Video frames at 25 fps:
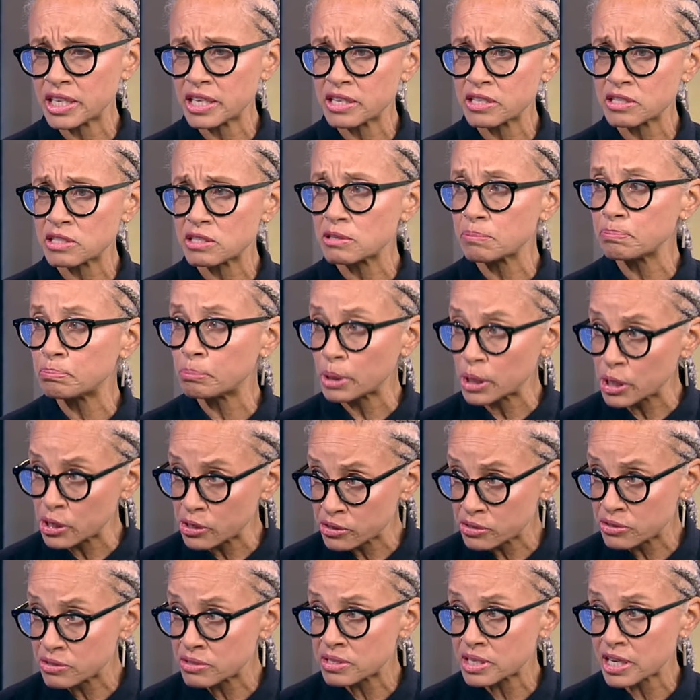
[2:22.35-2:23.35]
is
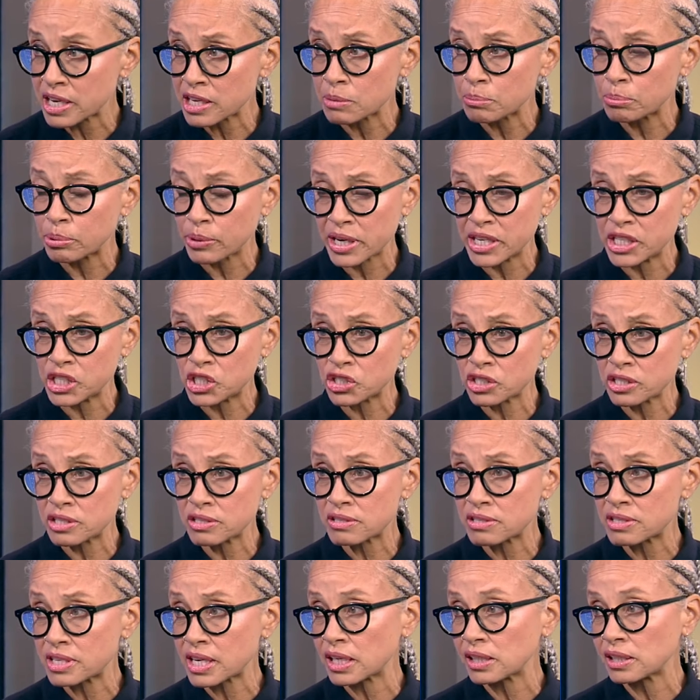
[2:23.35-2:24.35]
burns and
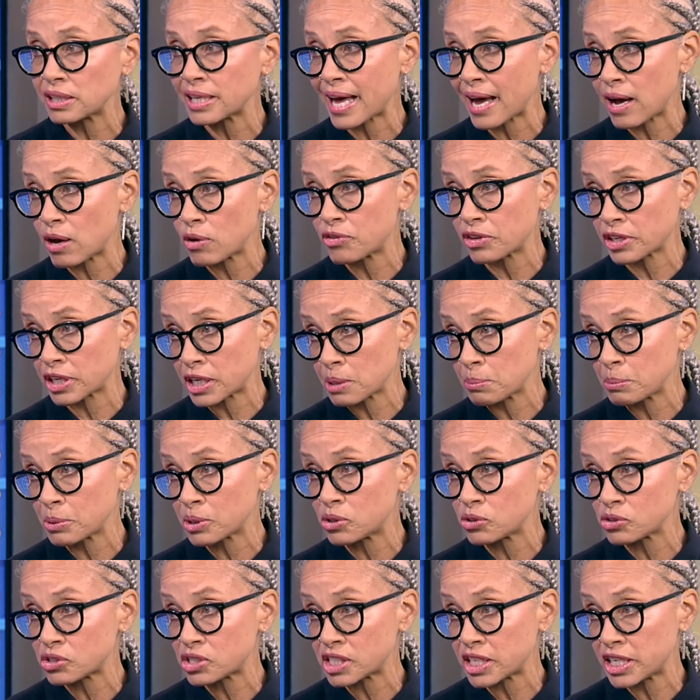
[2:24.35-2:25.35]
abrasions that allow the
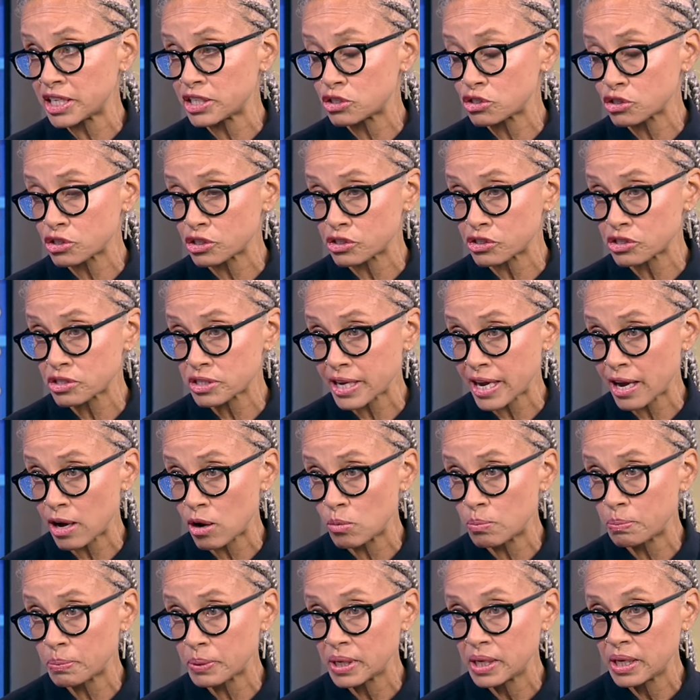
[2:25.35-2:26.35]
chemicals to enter your
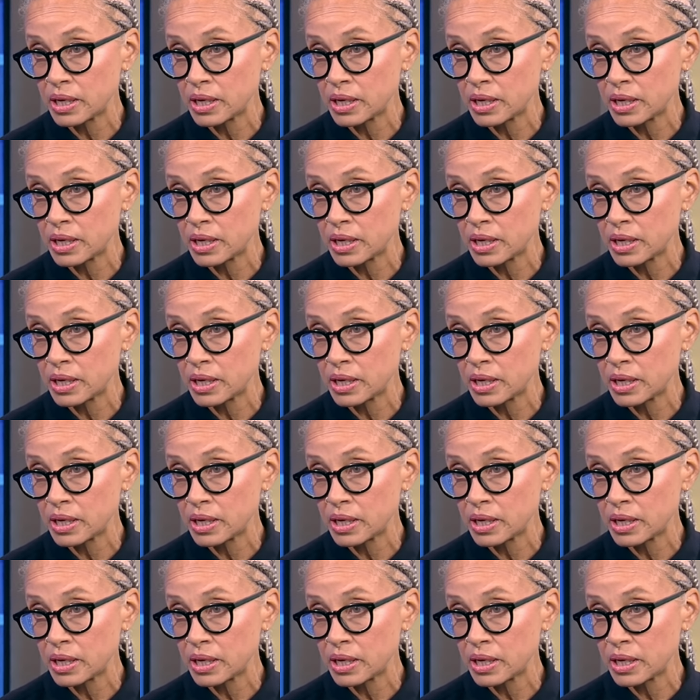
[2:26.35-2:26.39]
scalp.